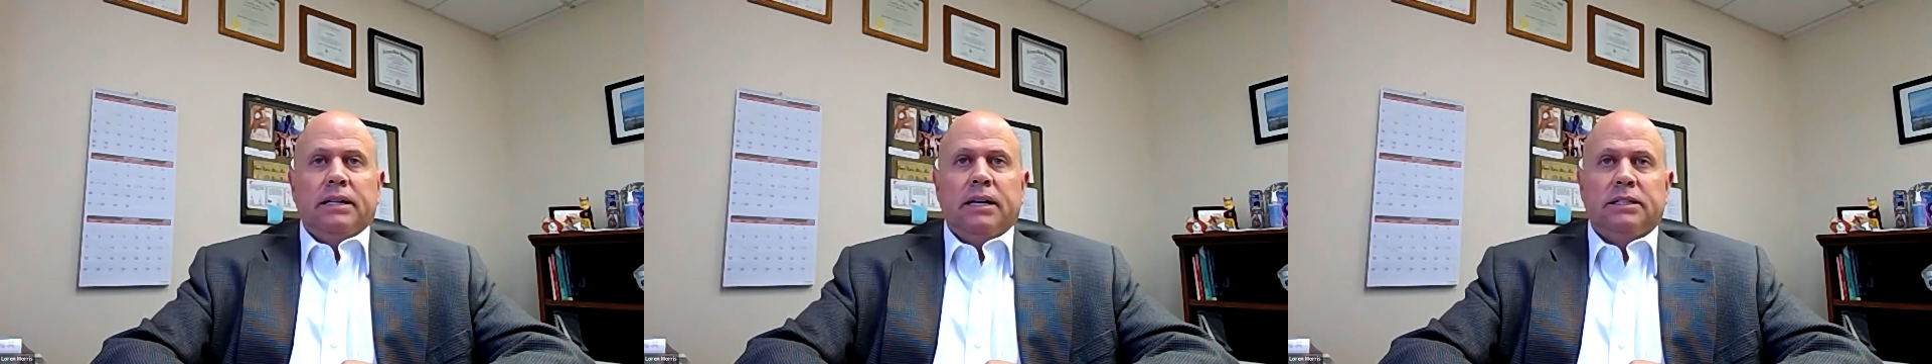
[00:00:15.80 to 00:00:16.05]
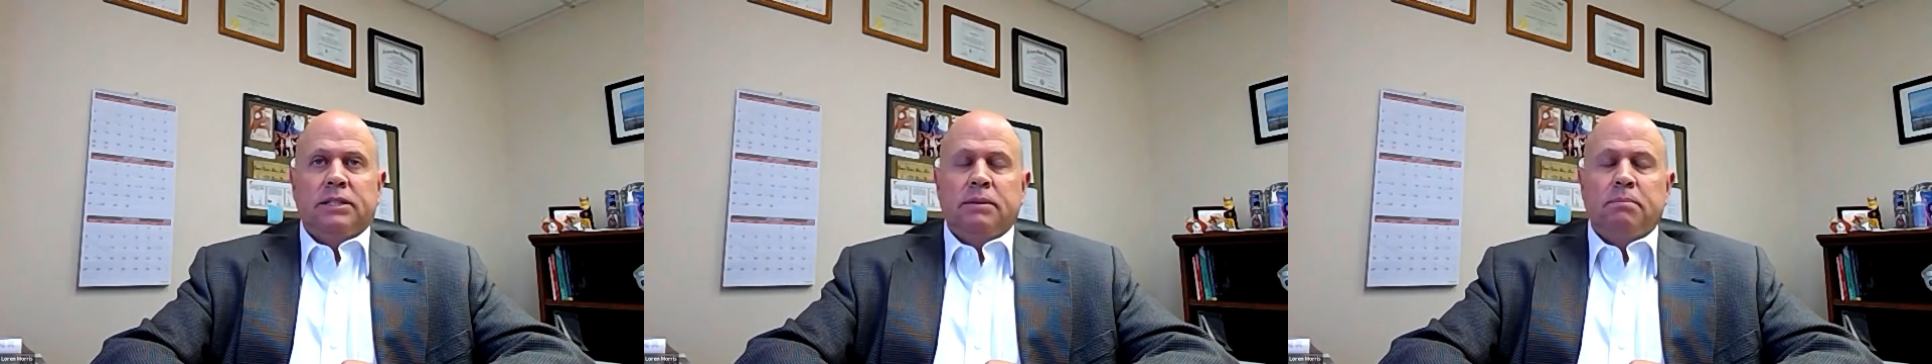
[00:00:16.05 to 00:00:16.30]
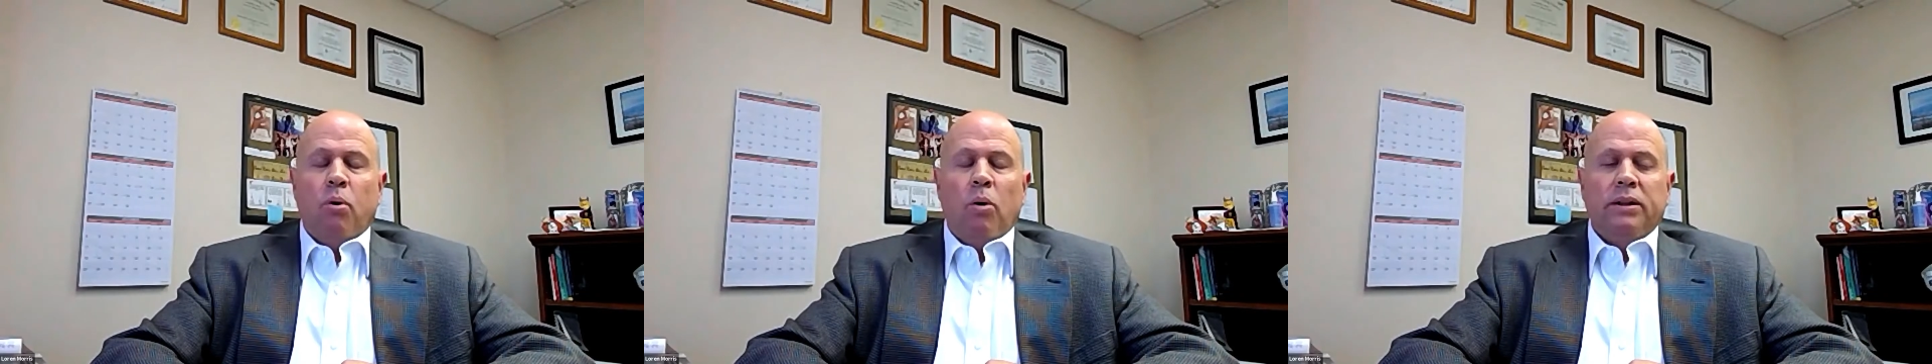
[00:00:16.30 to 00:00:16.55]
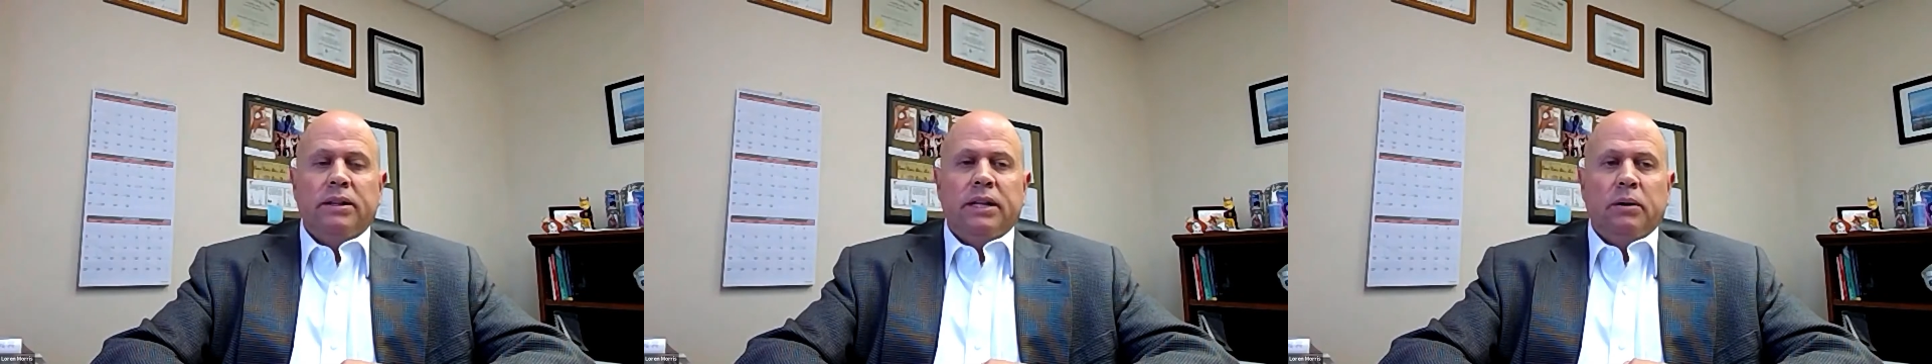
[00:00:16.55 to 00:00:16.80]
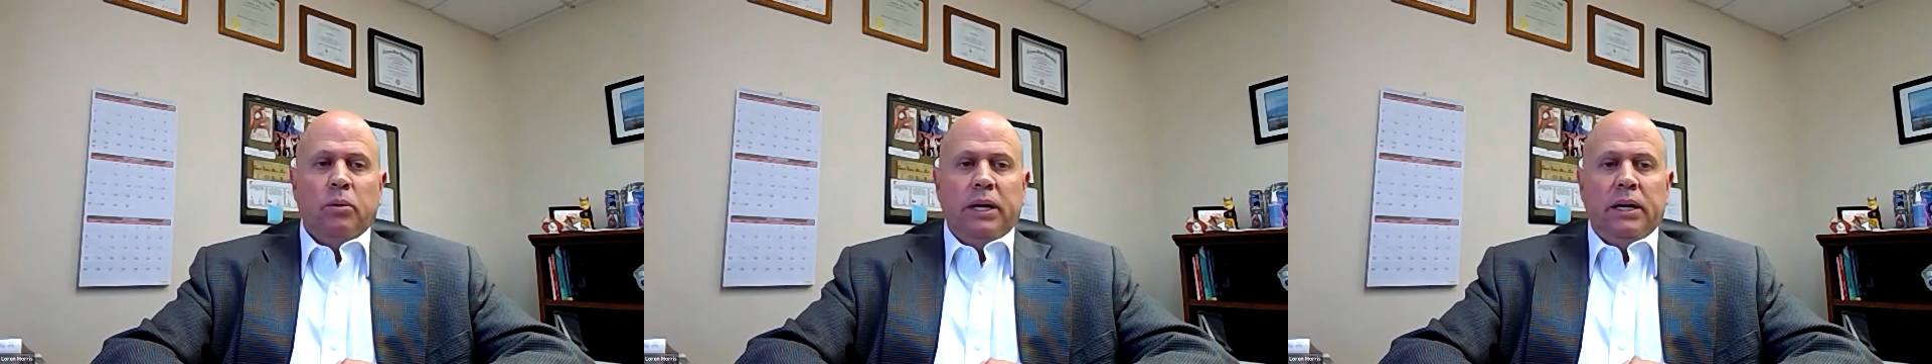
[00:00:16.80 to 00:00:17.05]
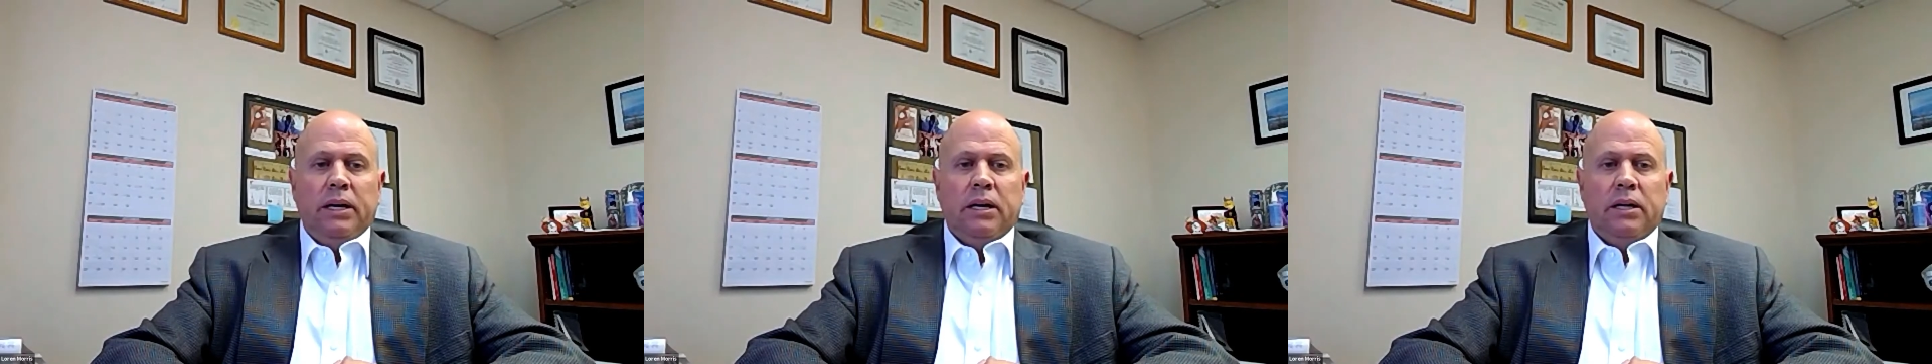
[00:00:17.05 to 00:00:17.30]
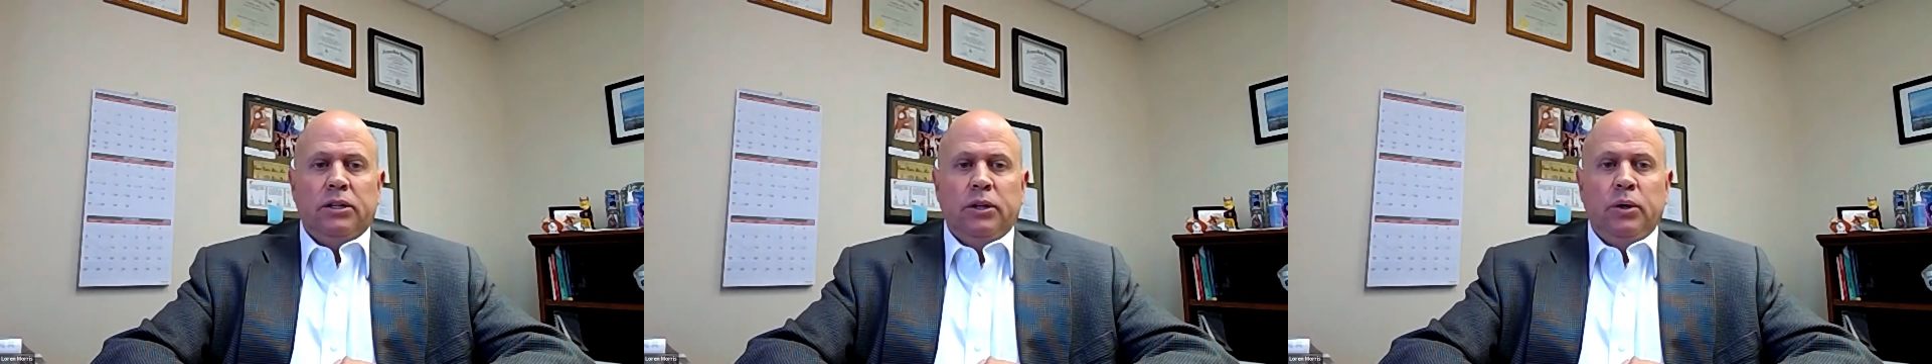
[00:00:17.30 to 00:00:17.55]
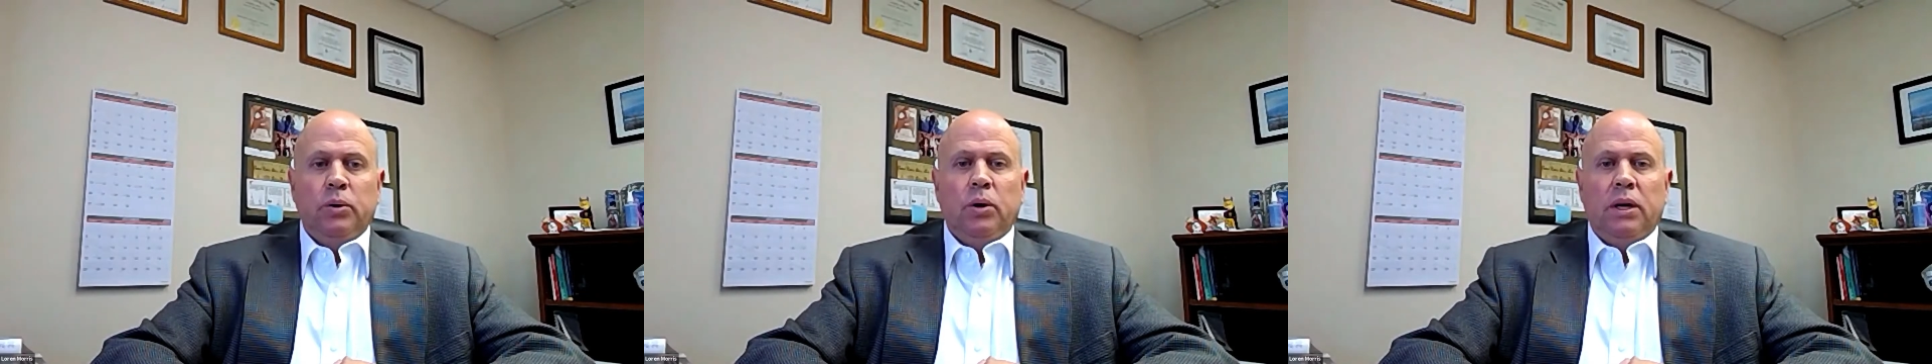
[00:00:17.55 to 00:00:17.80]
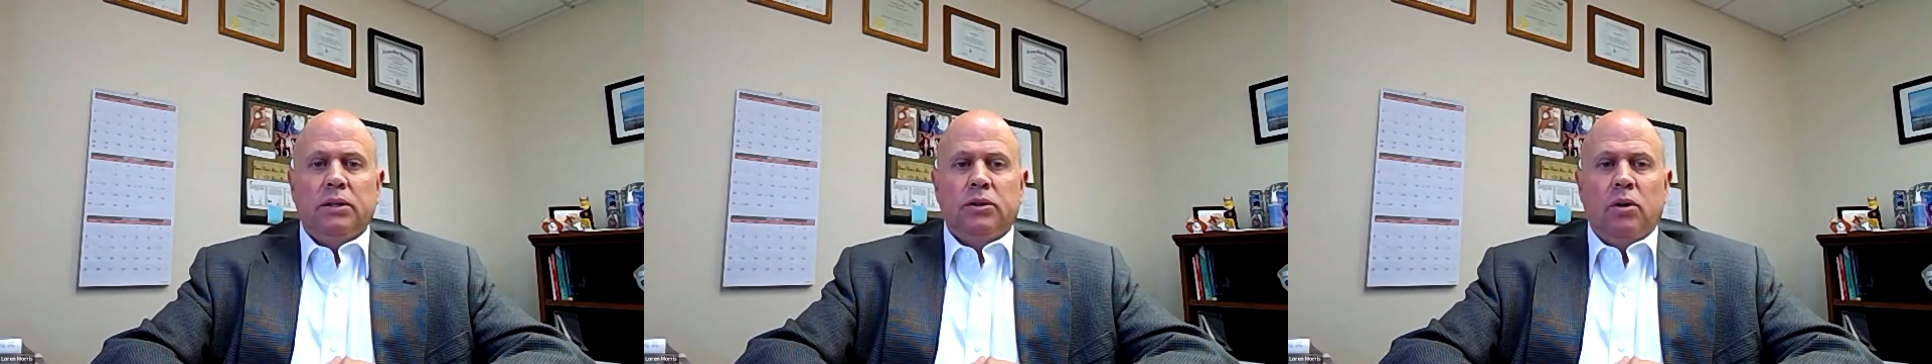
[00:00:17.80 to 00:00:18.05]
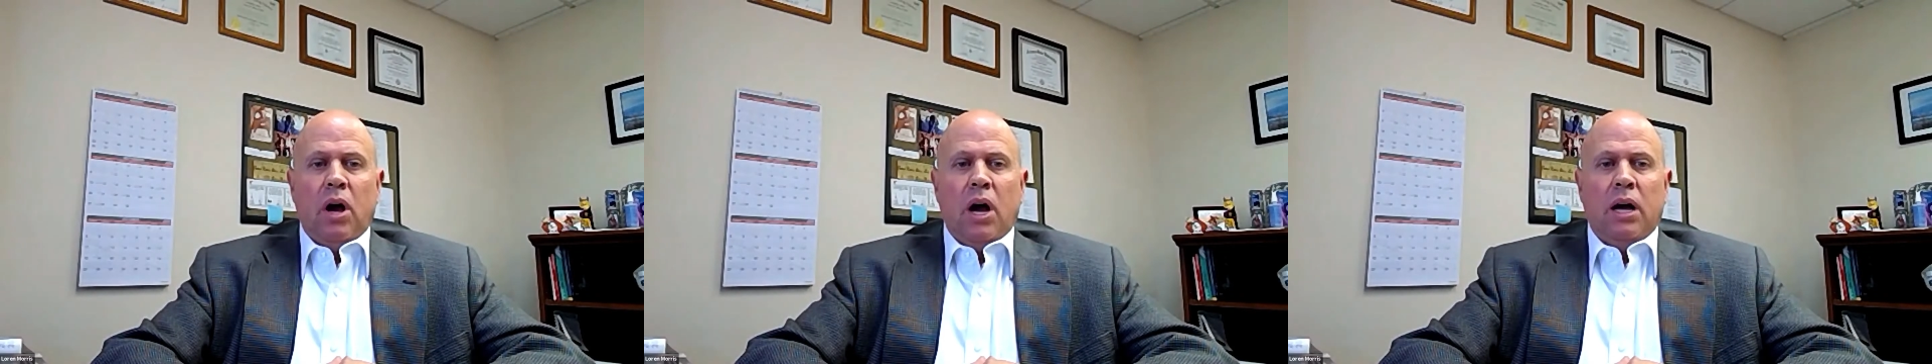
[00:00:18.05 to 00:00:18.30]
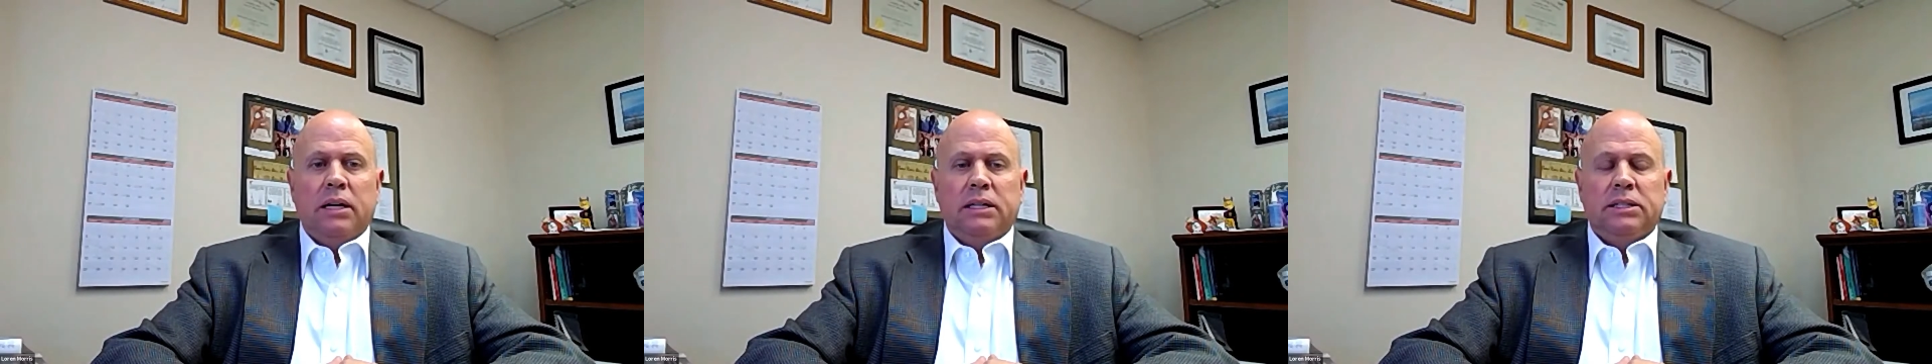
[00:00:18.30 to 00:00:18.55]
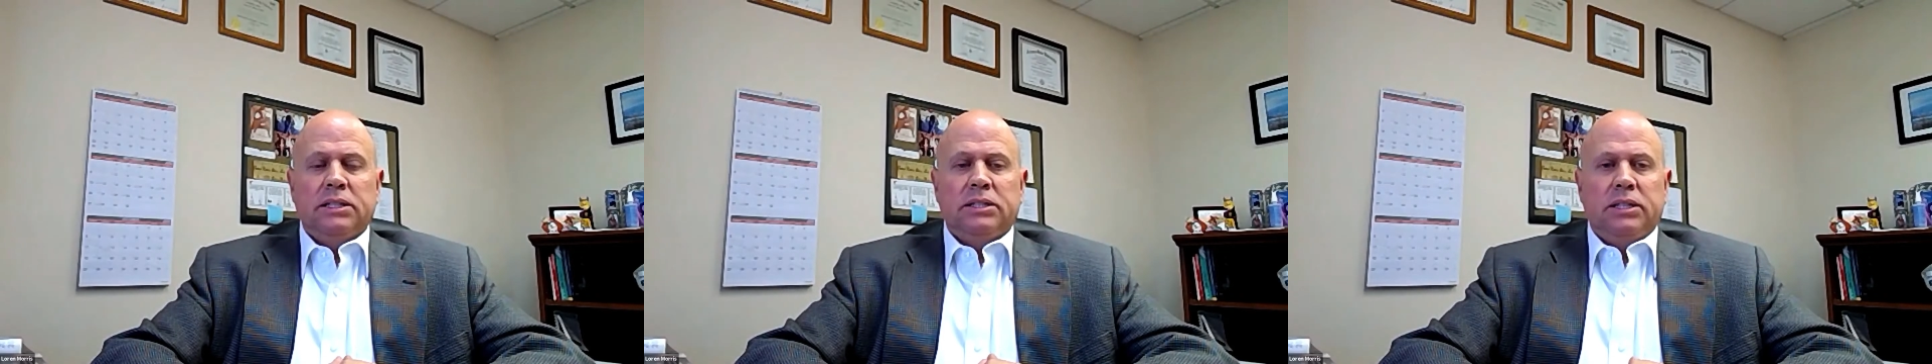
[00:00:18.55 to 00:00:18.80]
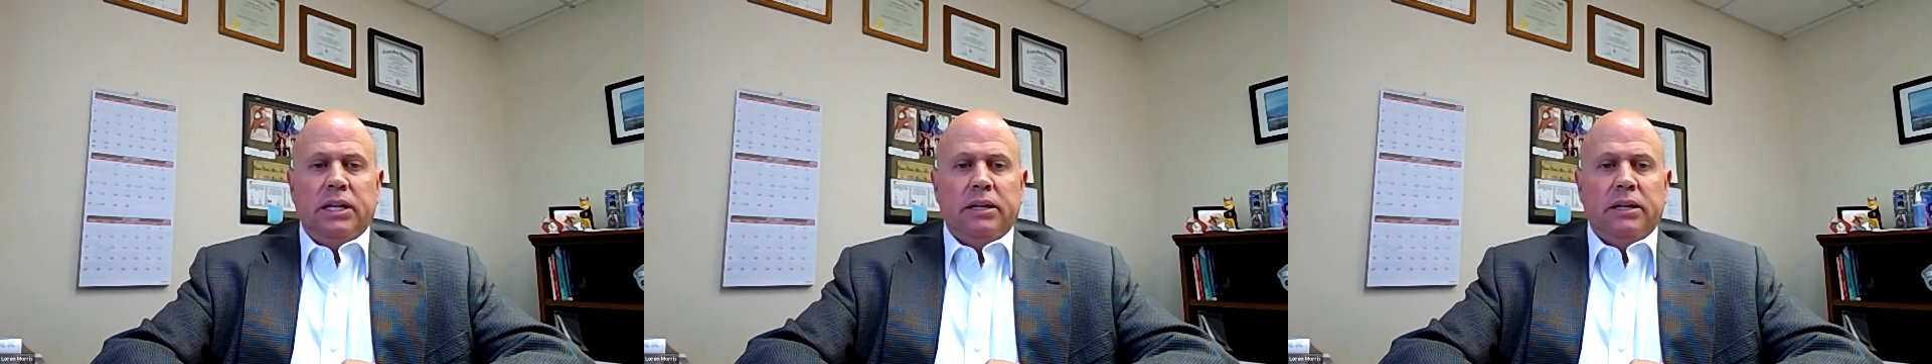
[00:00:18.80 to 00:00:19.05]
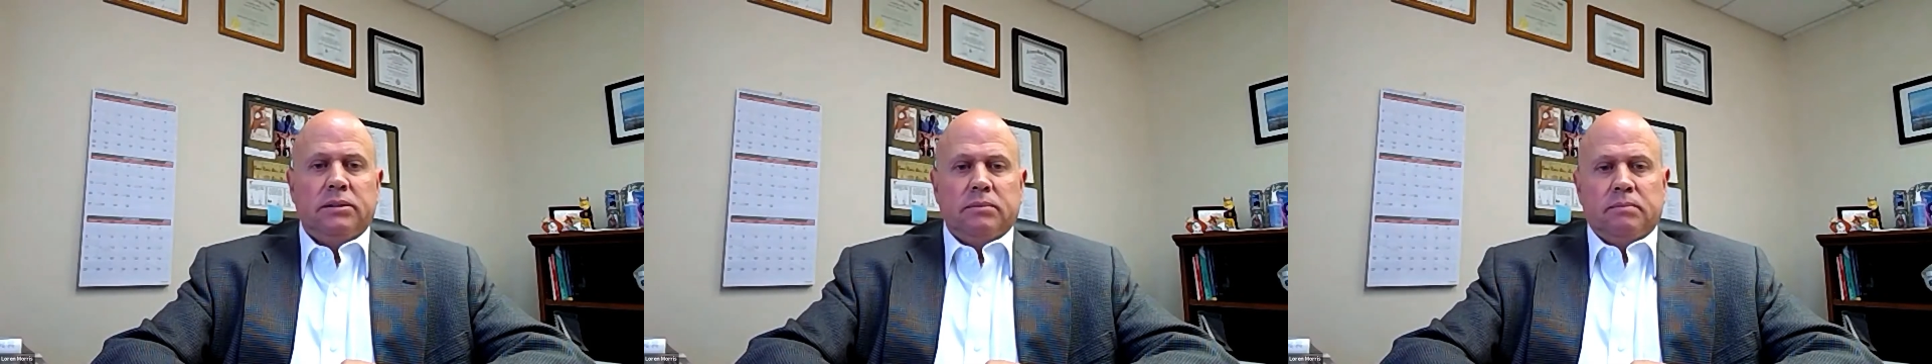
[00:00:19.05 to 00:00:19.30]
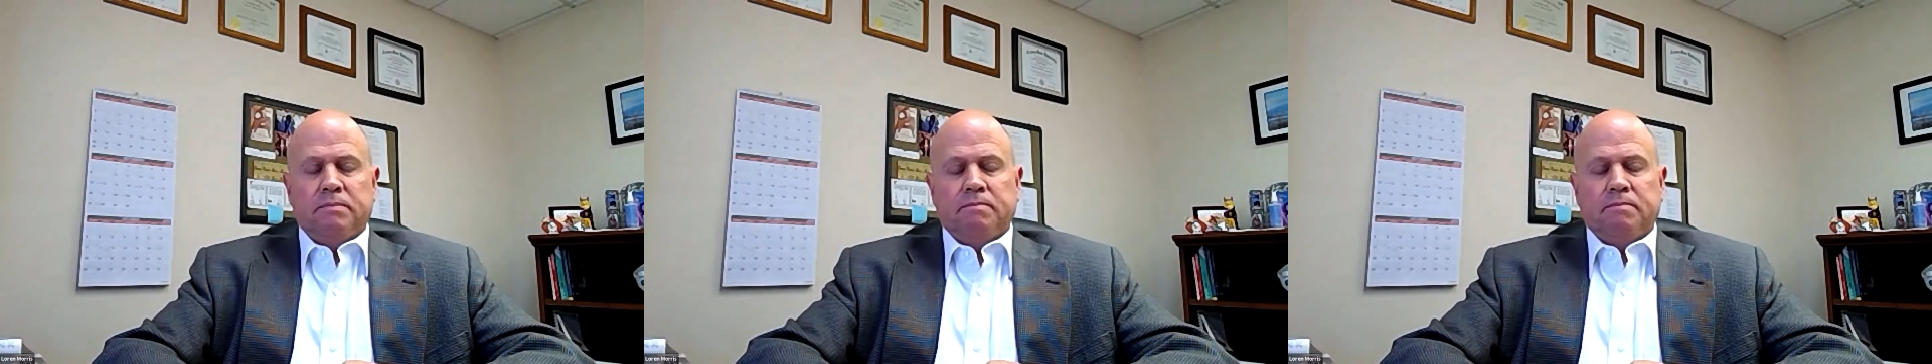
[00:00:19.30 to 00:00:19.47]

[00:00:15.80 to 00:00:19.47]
It's important that we do draw a distinct